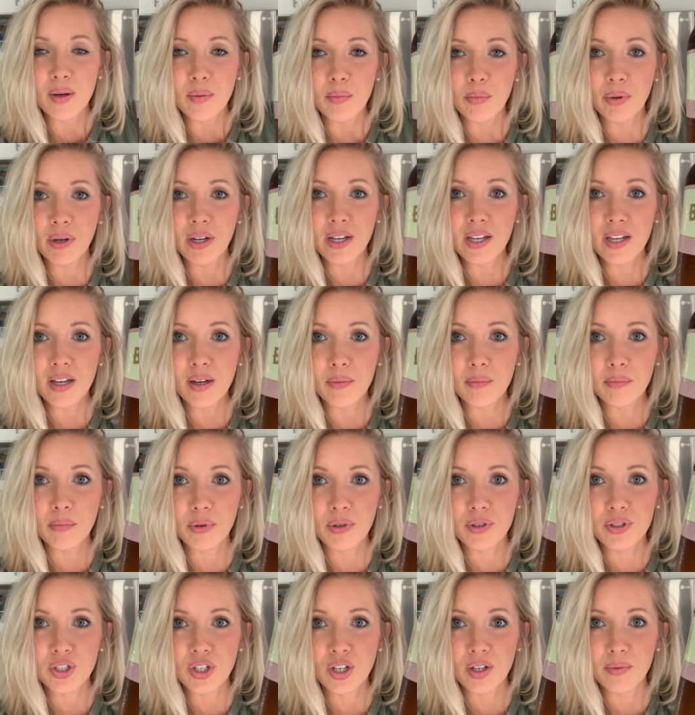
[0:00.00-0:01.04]
bring
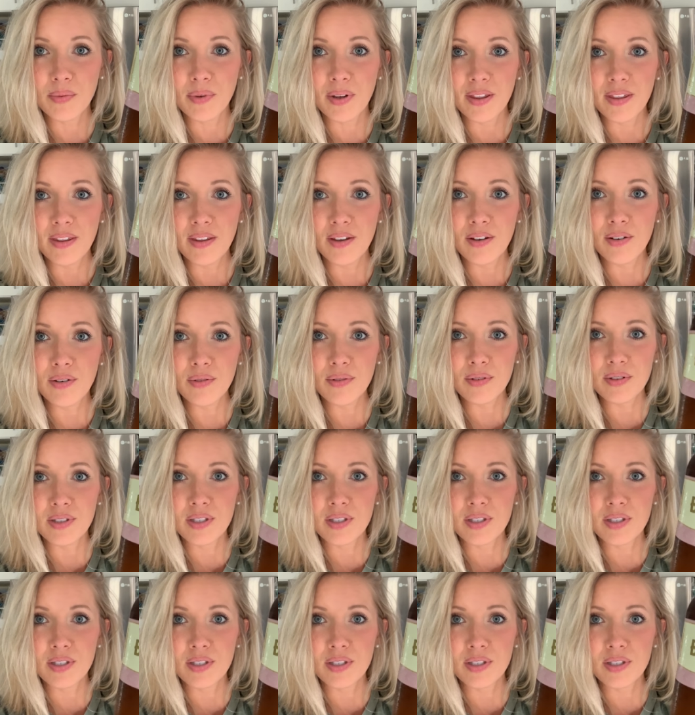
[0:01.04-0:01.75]
kombucha with you.